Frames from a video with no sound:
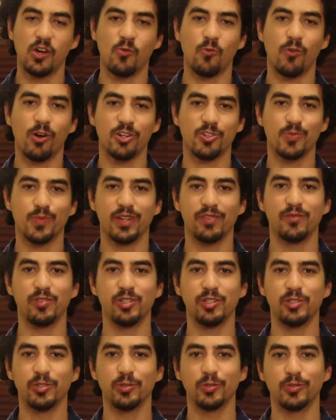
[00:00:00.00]
watch my
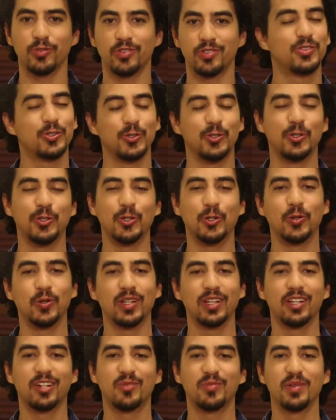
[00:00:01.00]
videos to know a
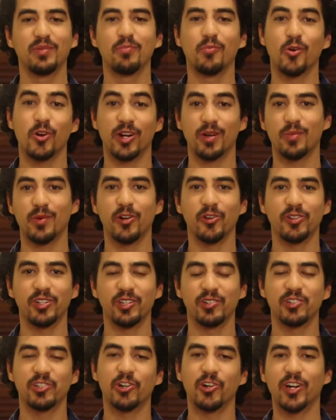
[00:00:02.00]
little bit more about
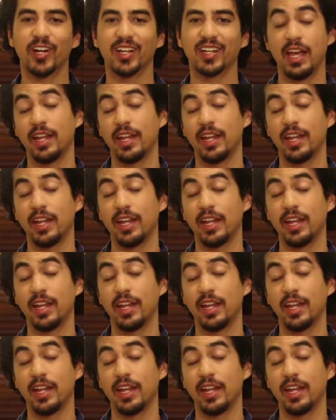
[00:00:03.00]
New York,